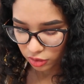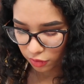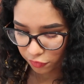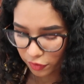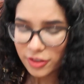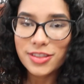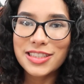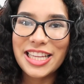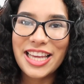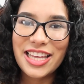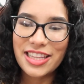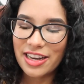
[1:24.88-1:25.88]
So the first
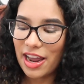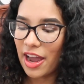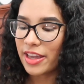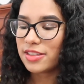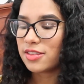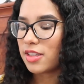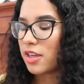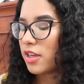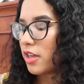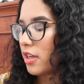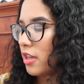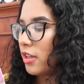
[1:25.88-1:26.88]
thing that I
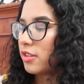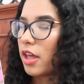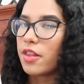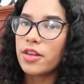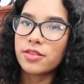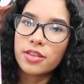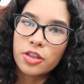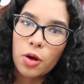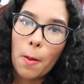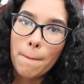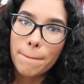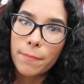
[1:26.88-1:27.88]
see is this little